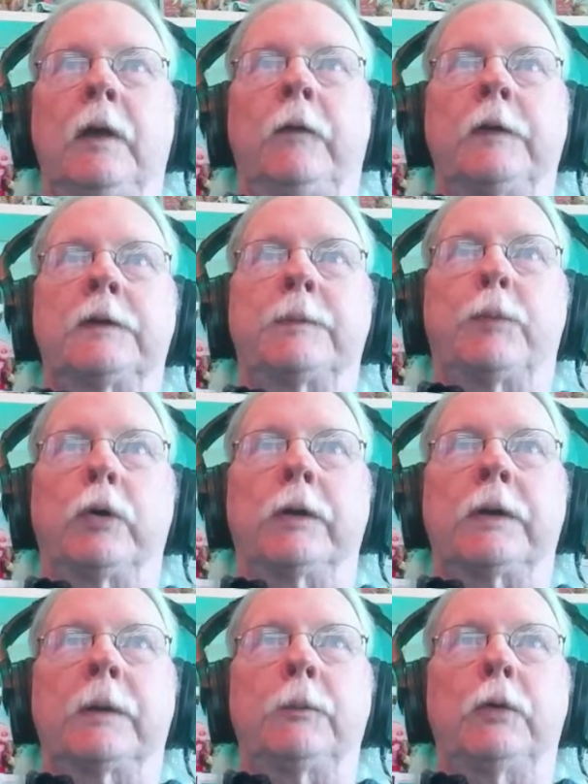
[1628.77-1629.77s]
it's borked,
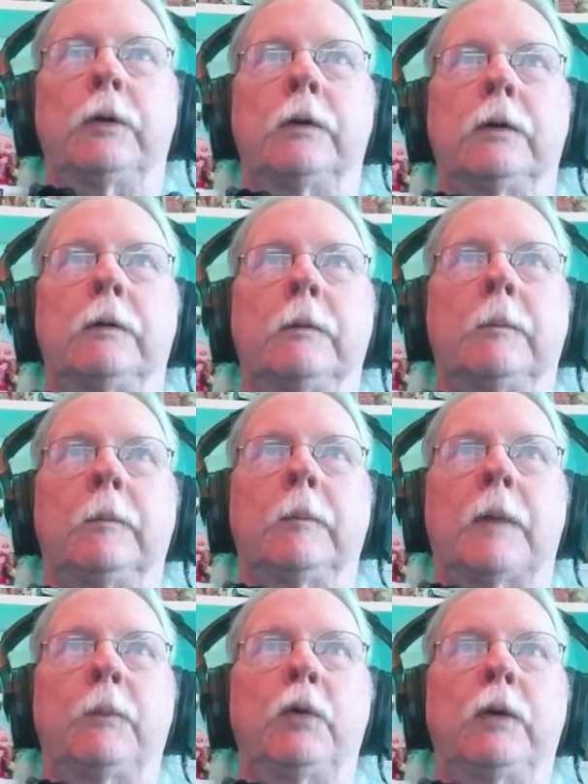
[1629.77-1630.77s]
I'm gonna
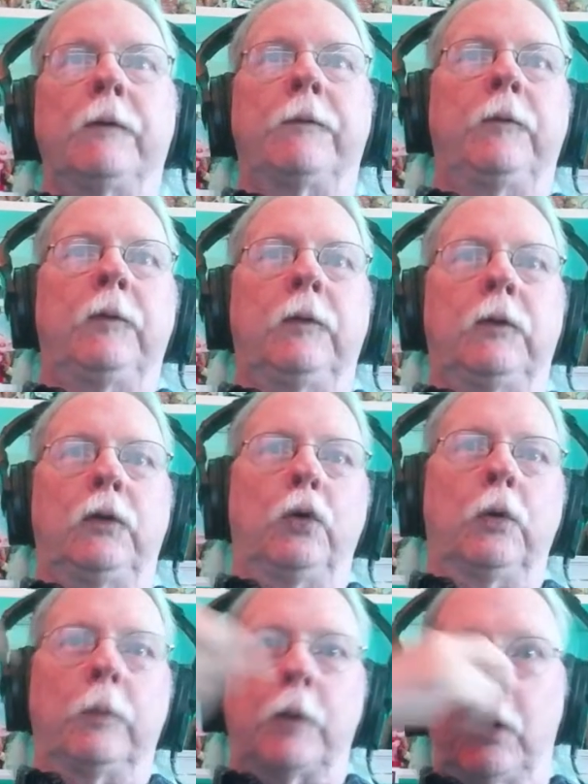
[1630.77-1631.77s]
do
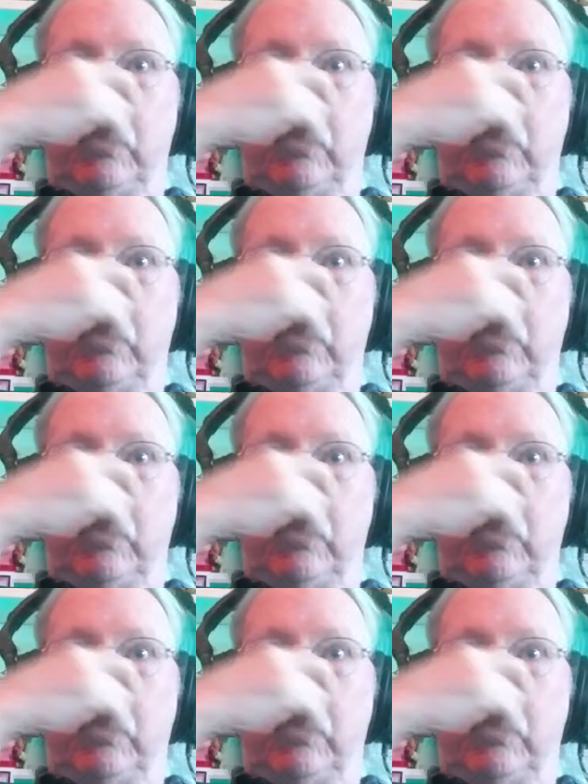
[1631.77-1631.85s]
them all,